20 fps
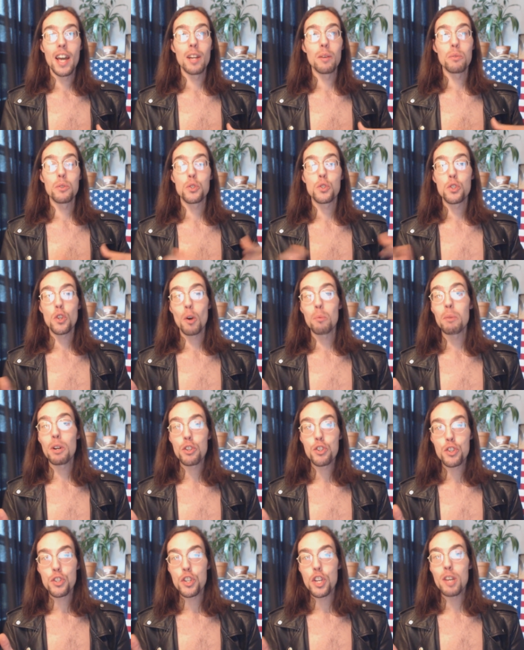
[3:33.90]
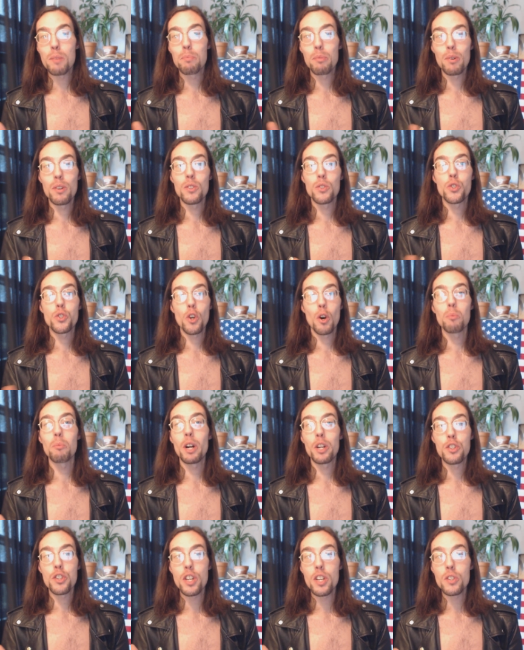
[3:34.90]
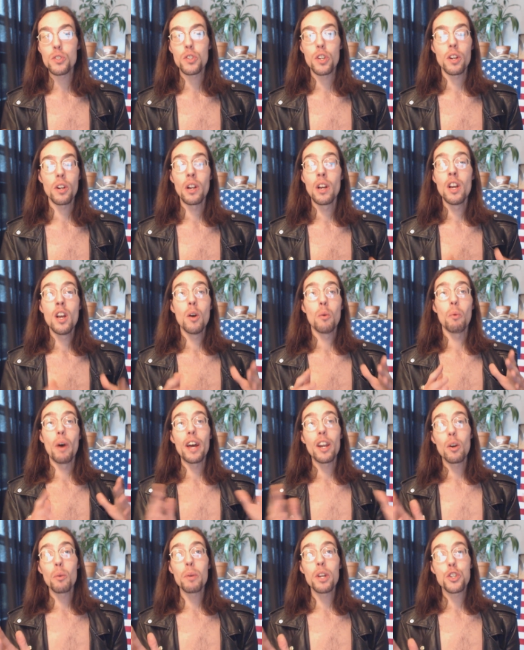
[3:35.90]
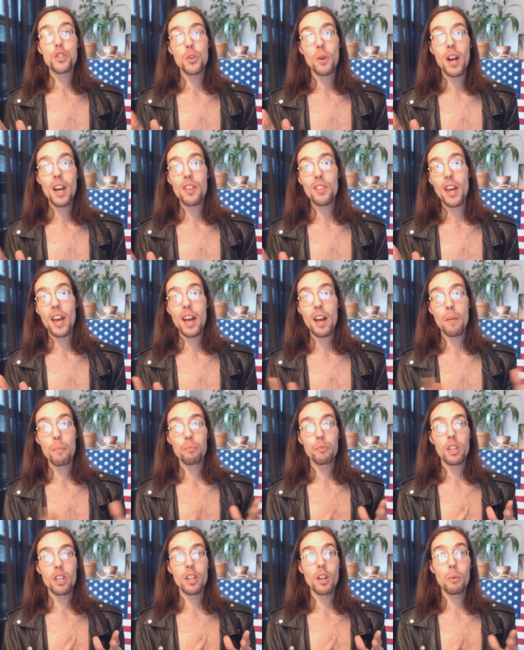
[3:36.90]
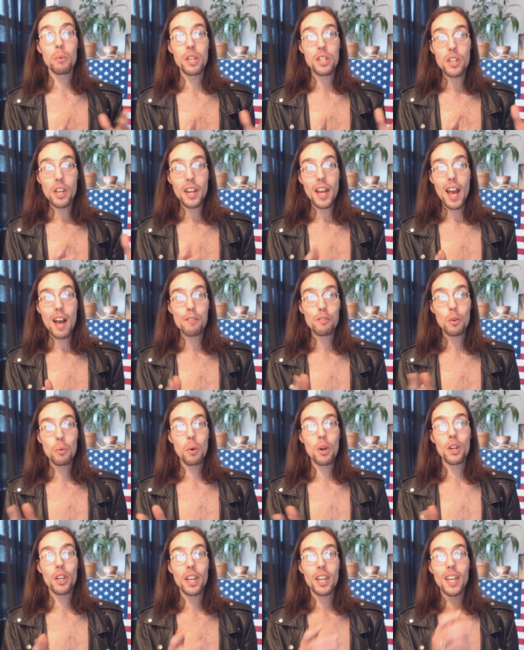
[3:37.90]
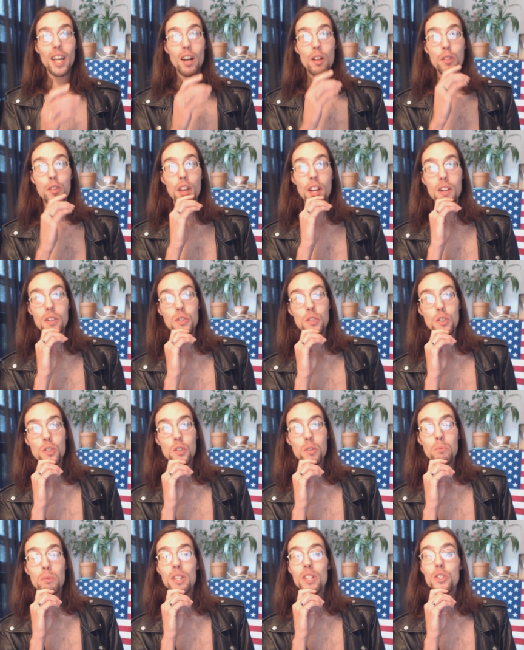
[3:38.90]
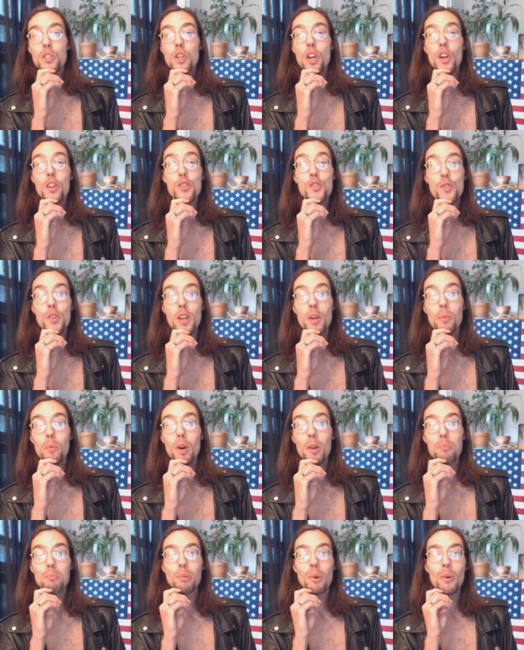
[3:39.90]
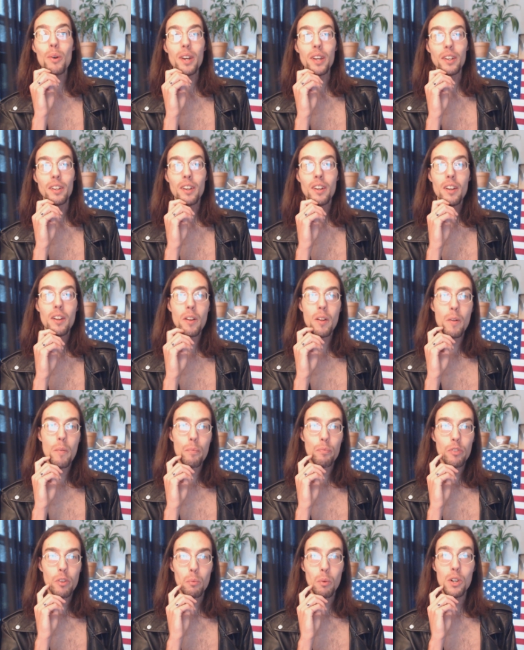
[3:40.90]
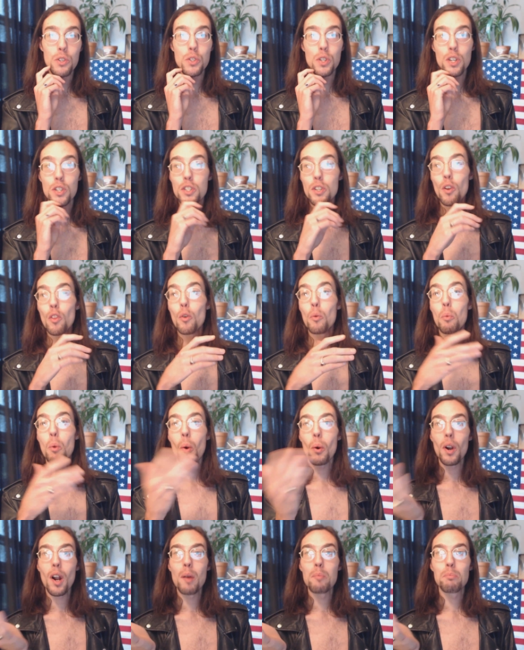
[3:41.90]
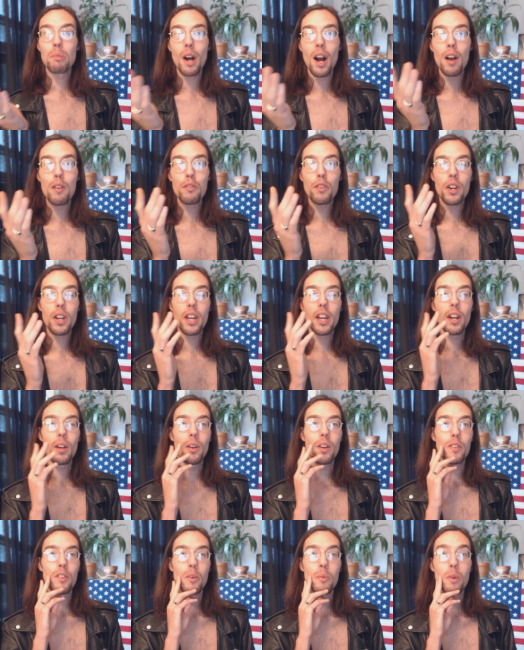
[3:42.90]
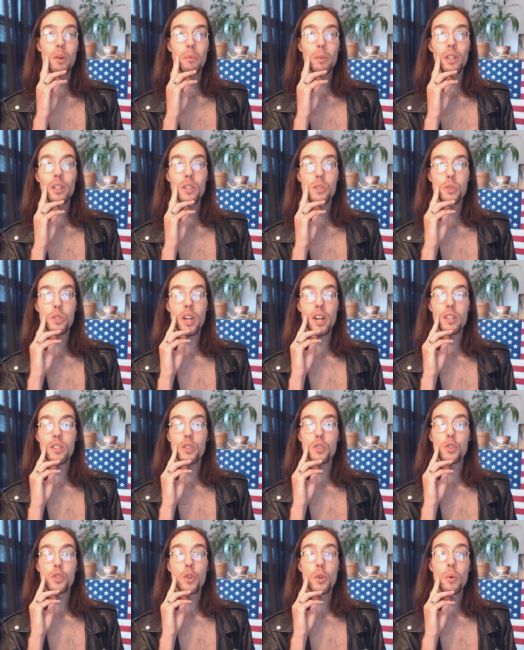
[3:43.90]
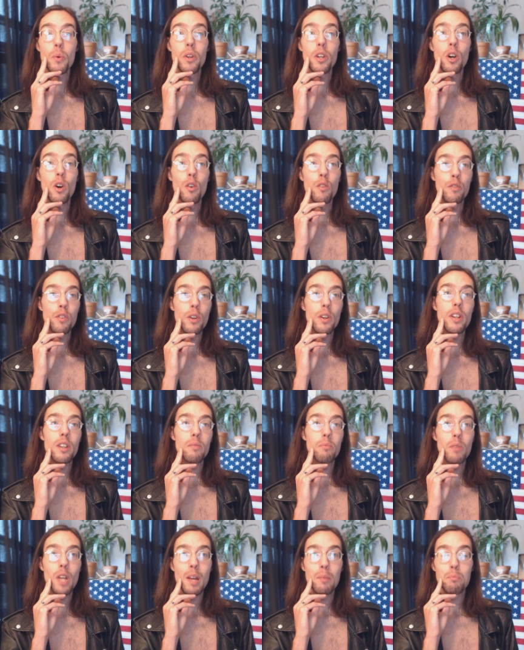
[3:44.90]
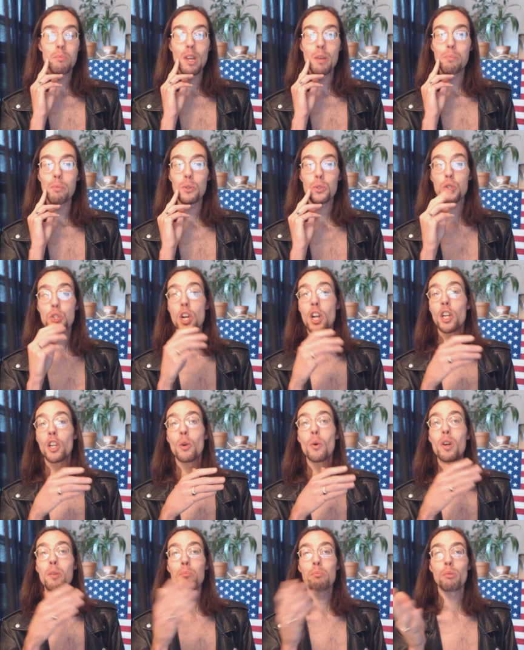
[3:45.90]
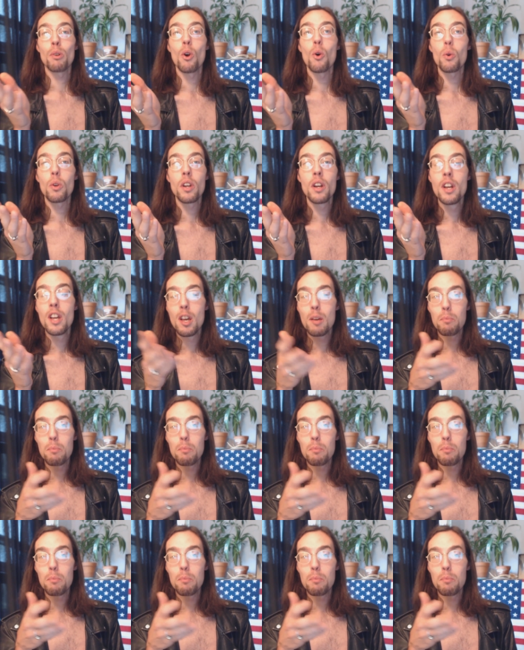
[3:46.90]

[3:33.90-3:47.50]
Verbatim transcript: and it was so much cheaper and so much easier. Why don't we try that? You know, we did have a working healthcare system in this country at one point. It wasn't until the war on poverty era that we really start to screw it over and, and people start going broke